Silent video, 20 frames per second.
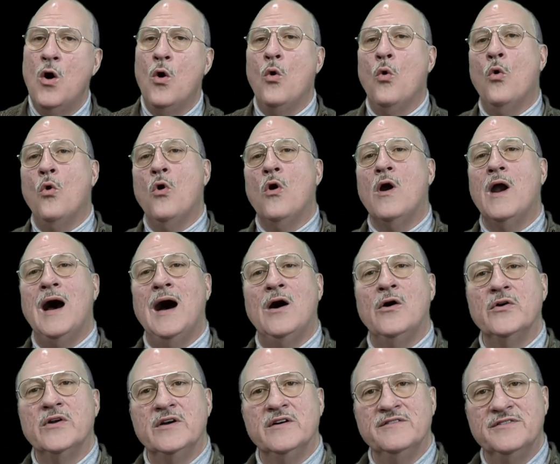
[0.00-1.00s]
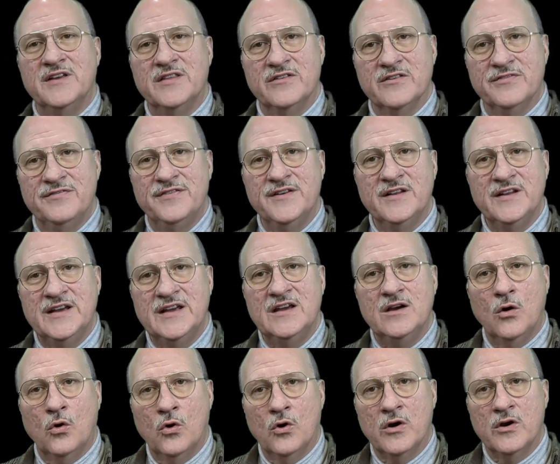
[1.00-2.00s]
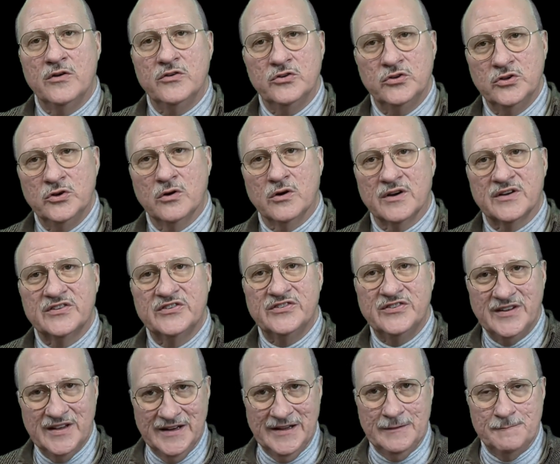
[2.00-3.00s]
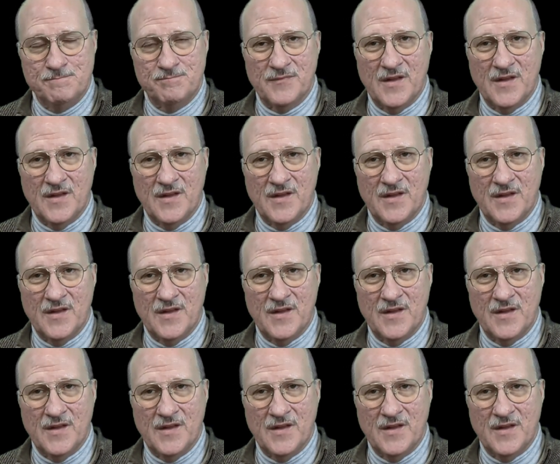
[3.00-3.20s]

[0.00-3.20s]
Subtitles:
or out of either Philly or New York City.